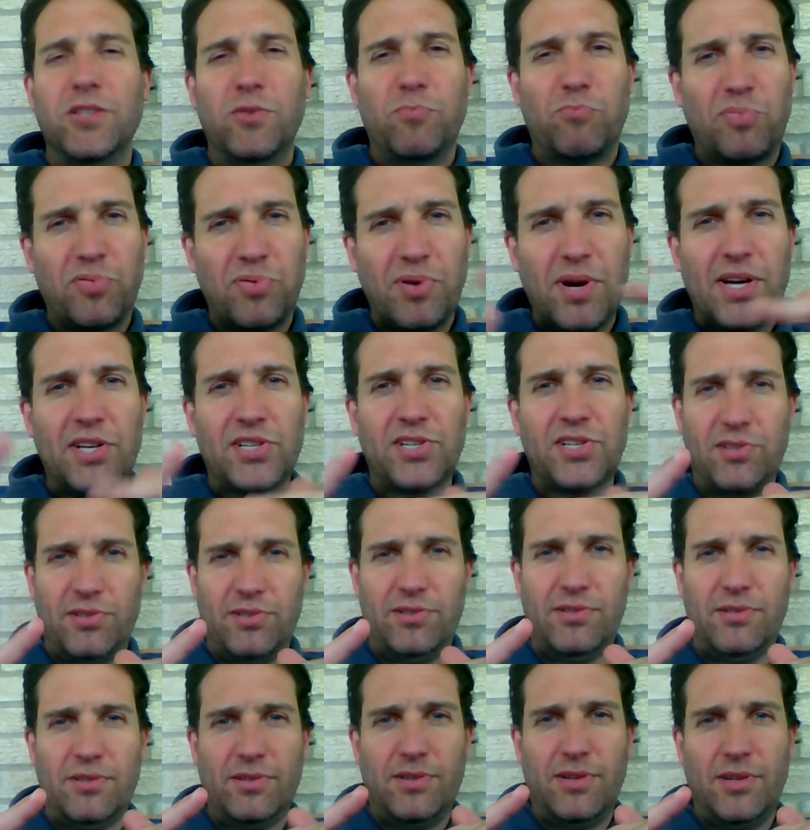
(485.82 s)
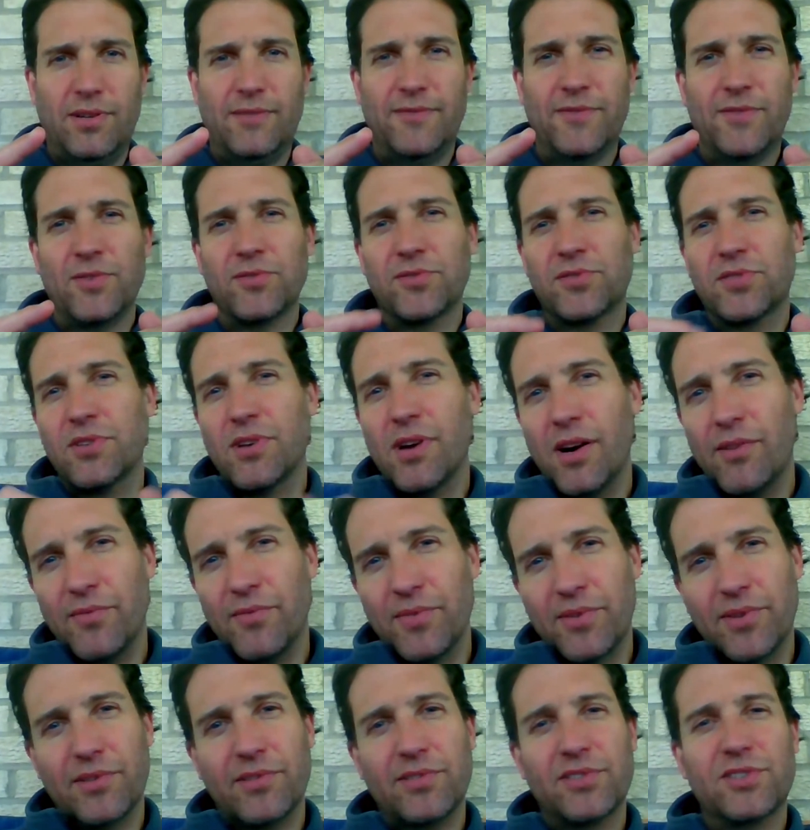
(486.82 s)
And the pressure of those
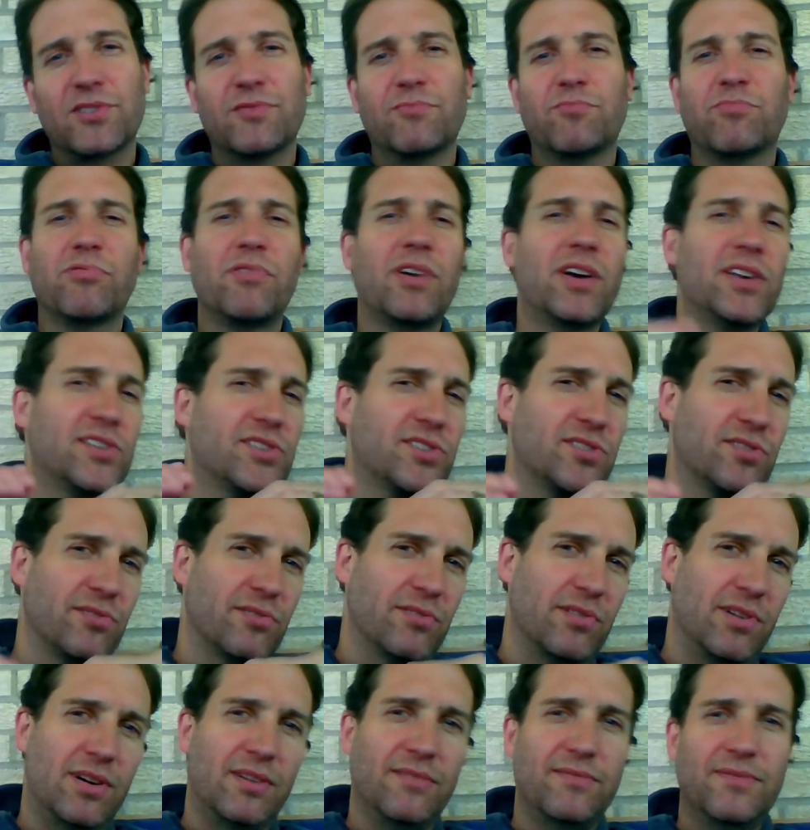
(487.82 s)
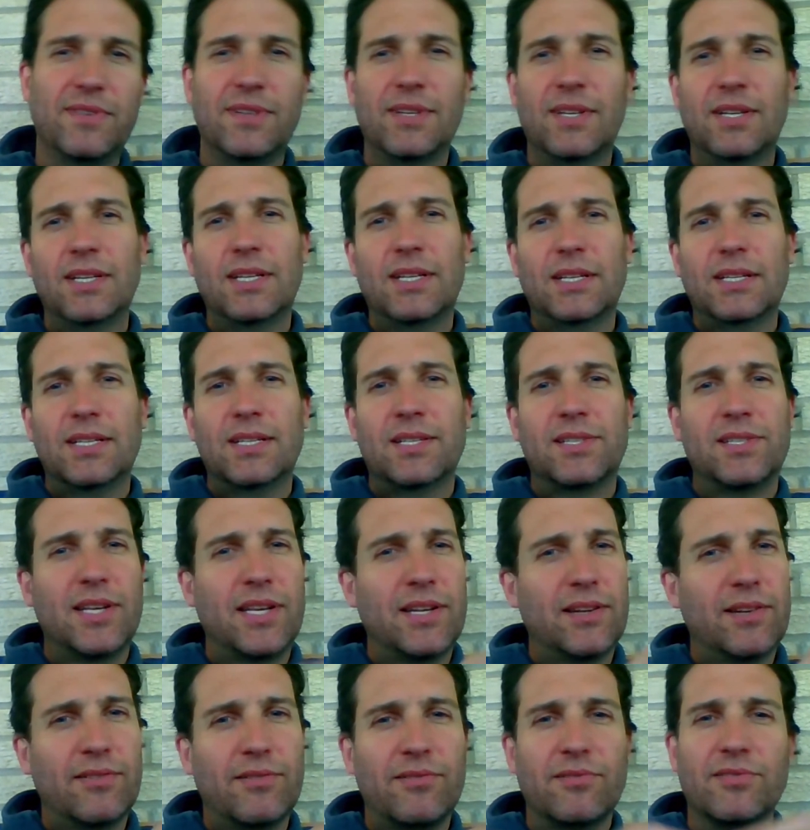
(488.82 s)
governors, the pressure of
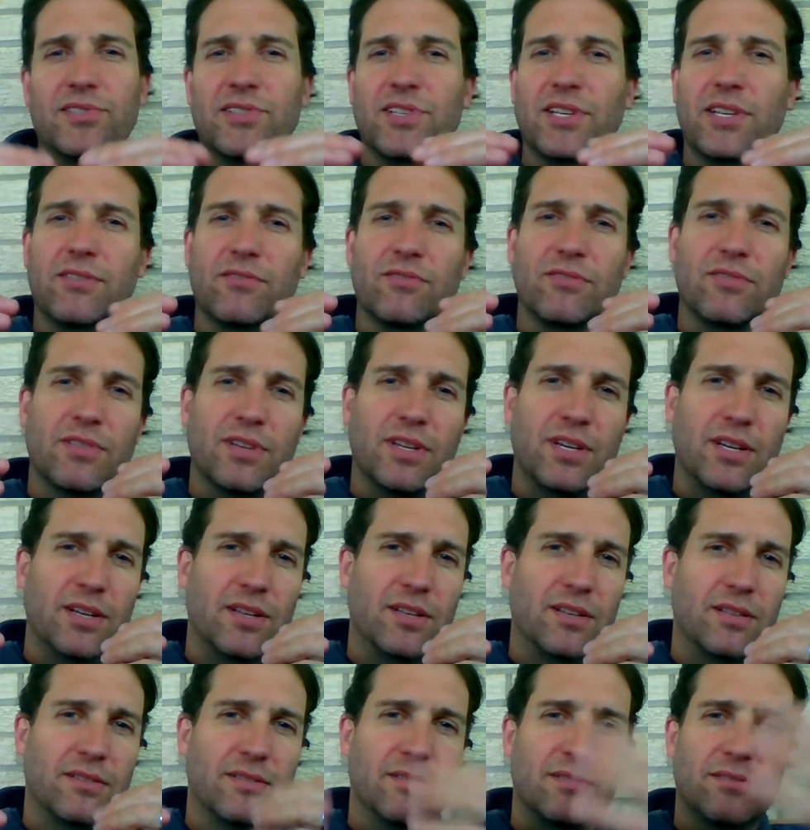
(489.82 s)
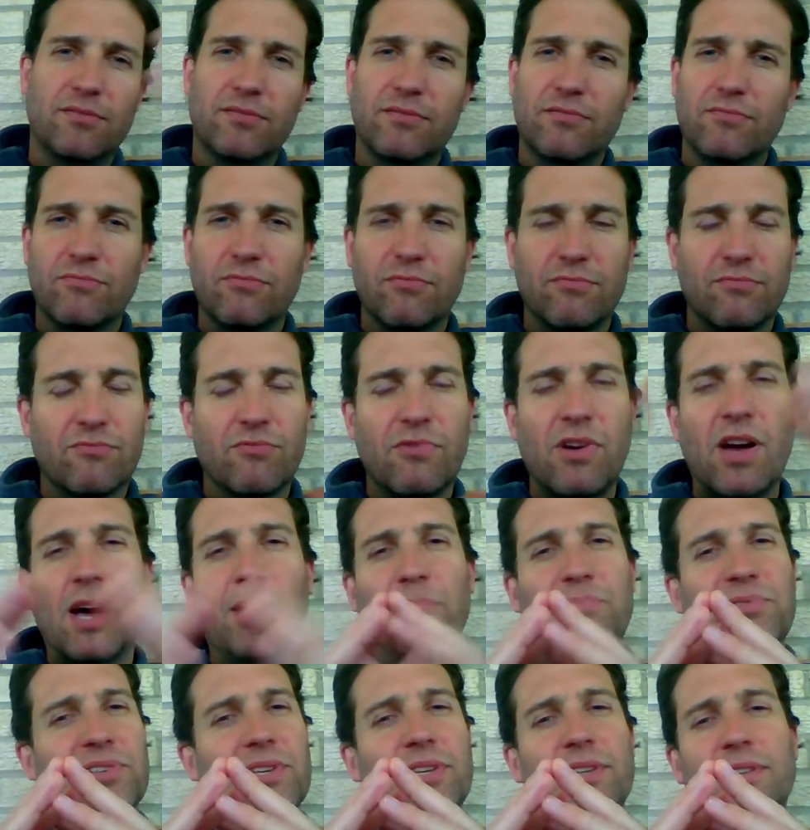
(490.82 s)
senators and
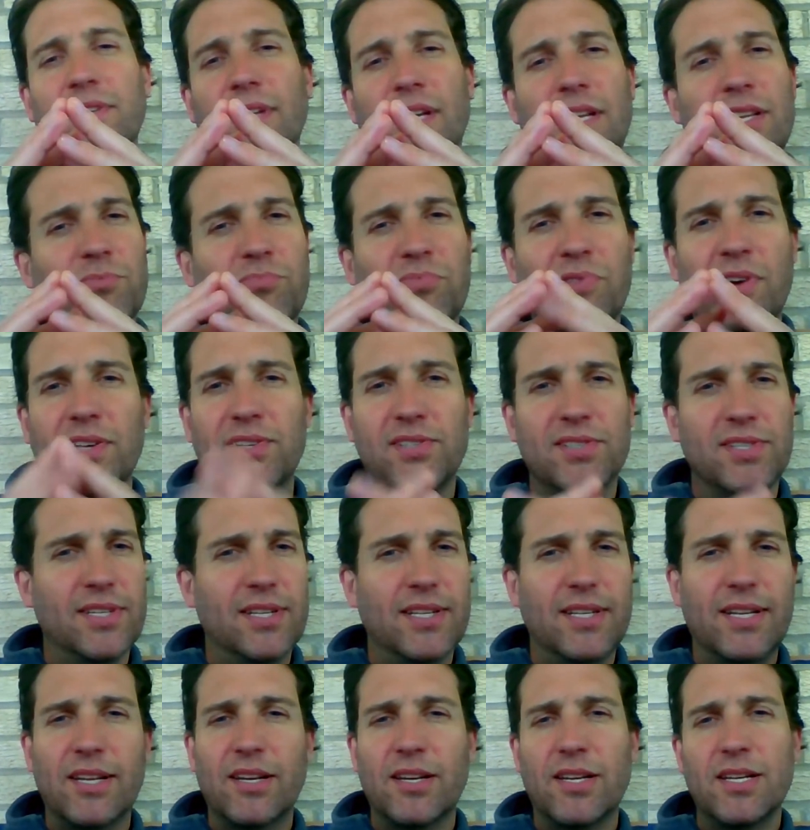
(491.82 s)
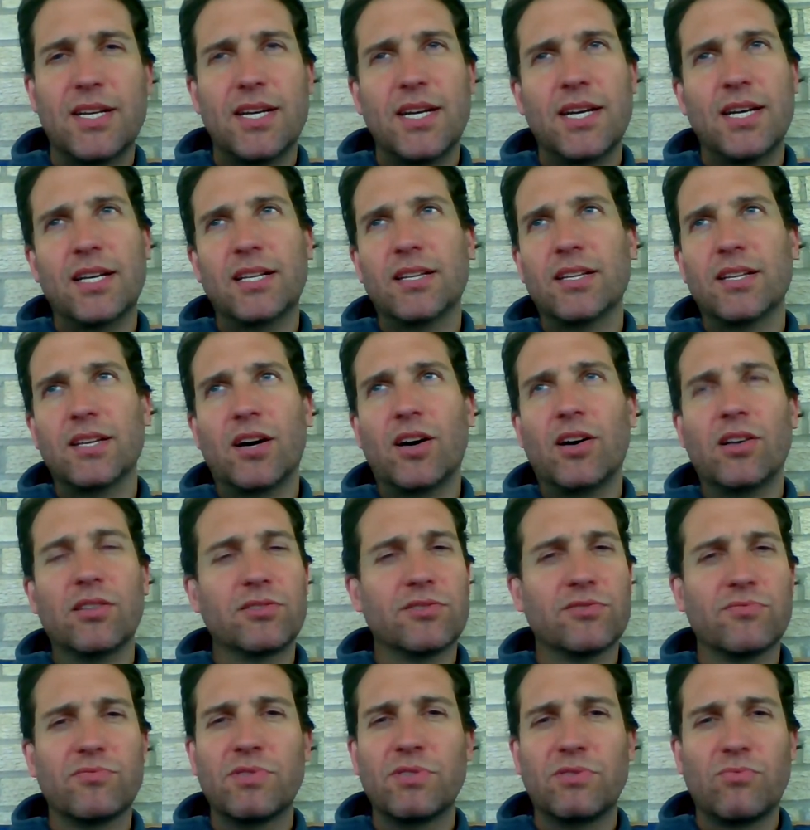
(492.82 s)
reps and the president and
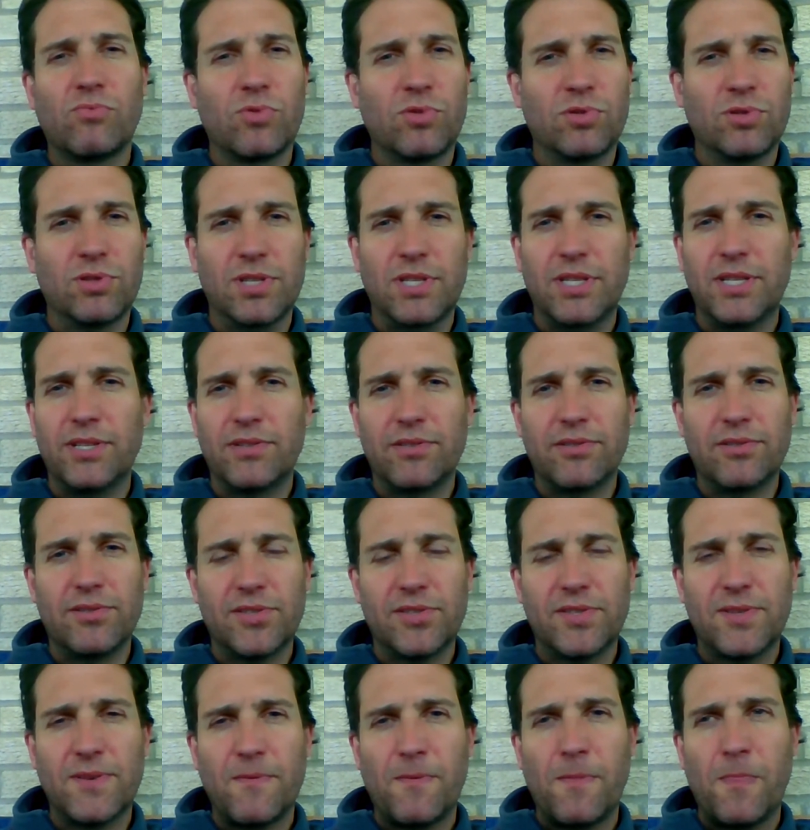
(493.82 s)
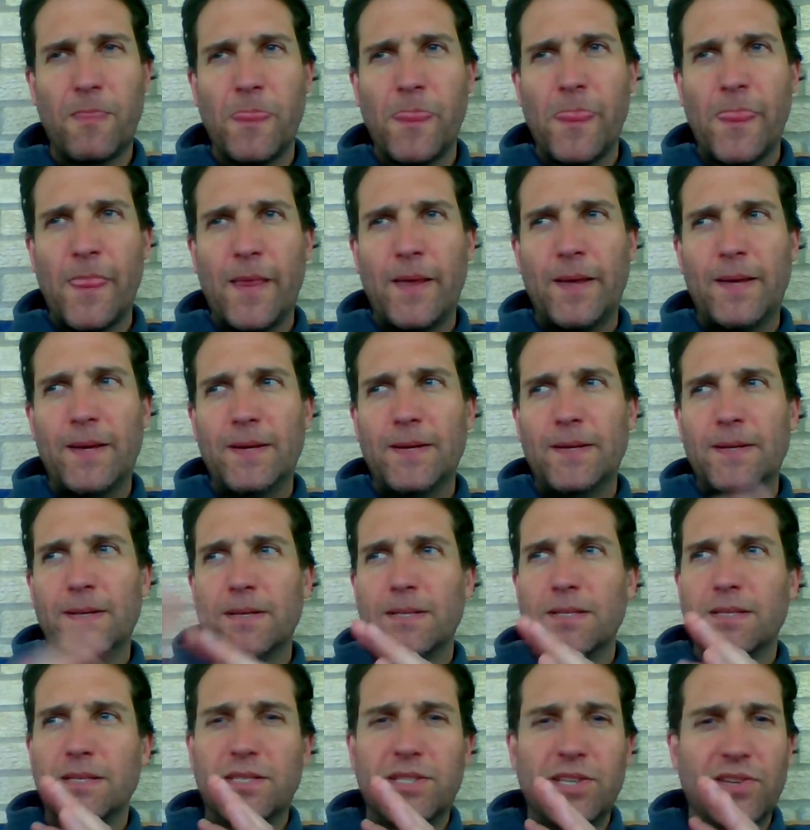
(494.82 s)
all their world leaders,
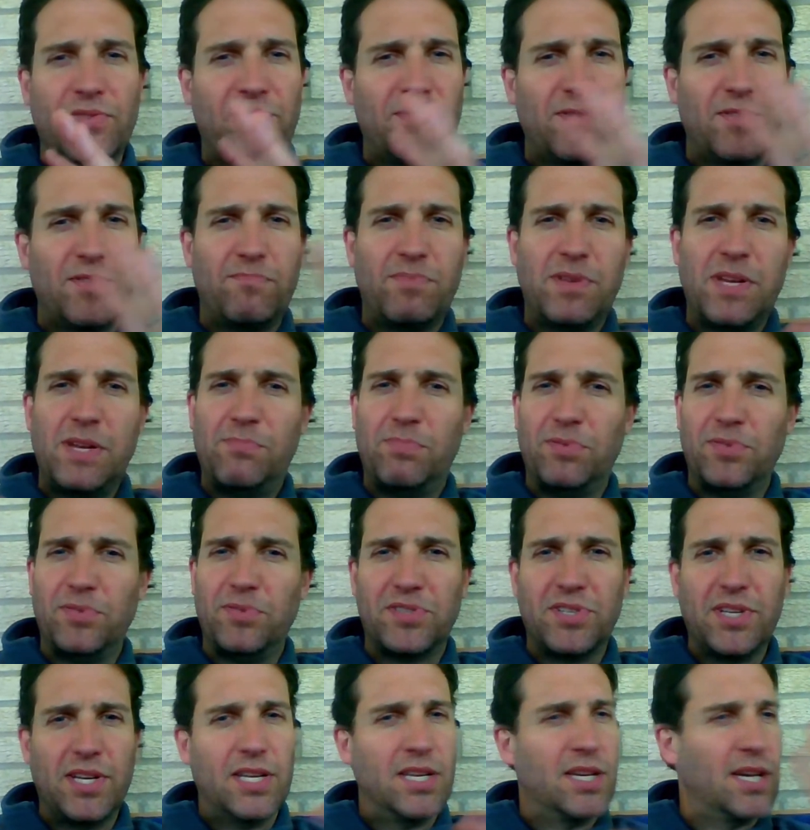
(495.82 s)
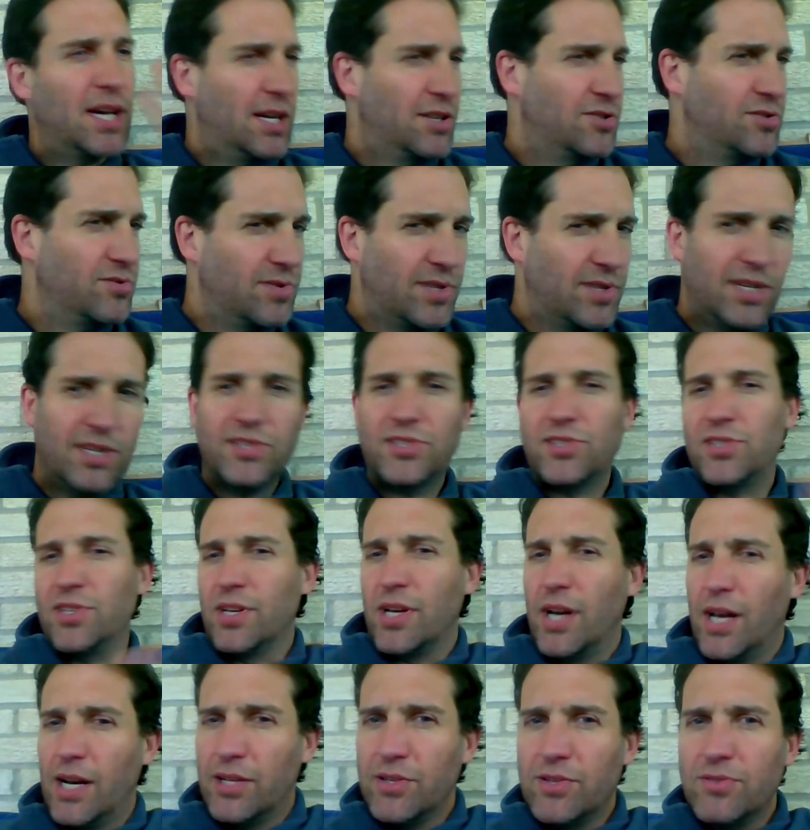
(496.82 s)
different people saying, you got to do this,
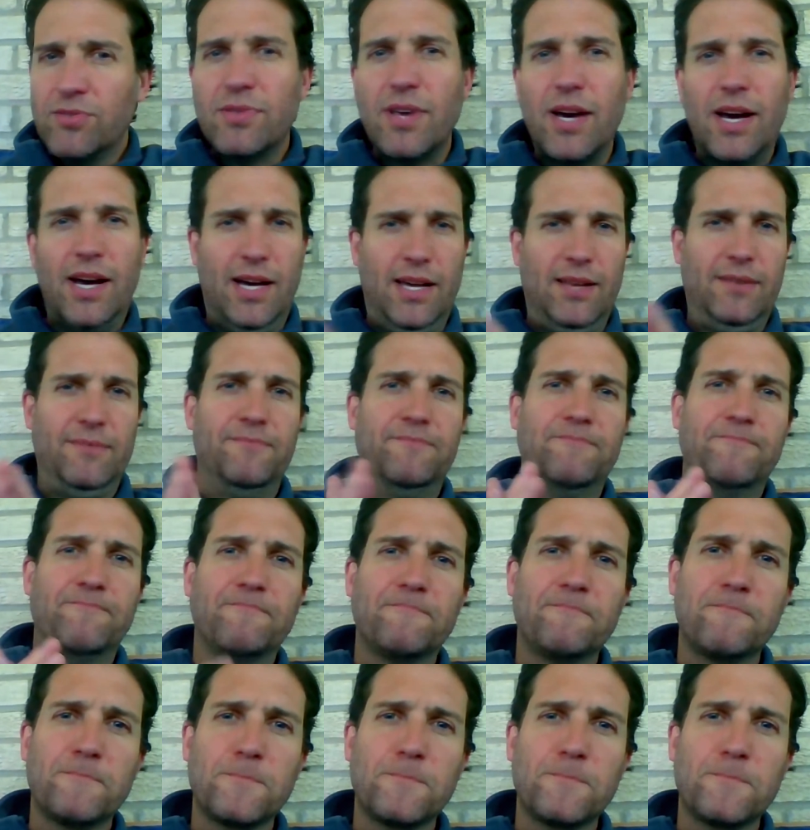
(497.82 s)
you got to do that.